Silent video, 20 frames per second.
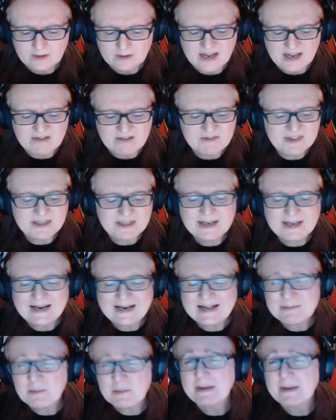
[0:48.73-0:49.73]
Everything that
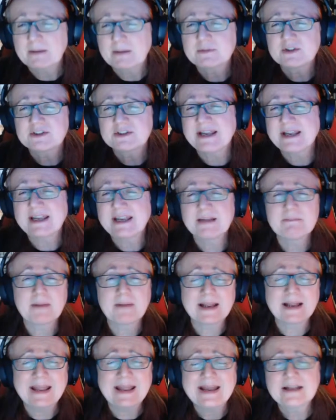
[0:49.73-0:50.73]
I'm about to say in
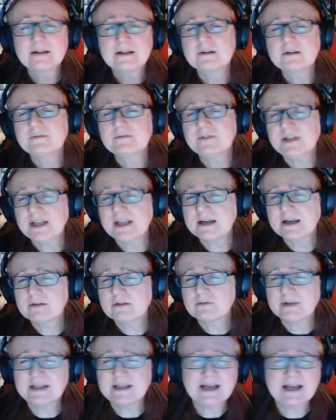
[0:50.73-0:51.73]
my end of year
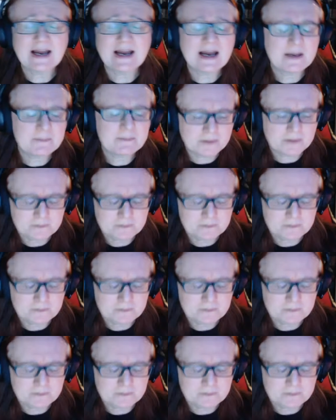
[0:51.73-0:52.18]
recap,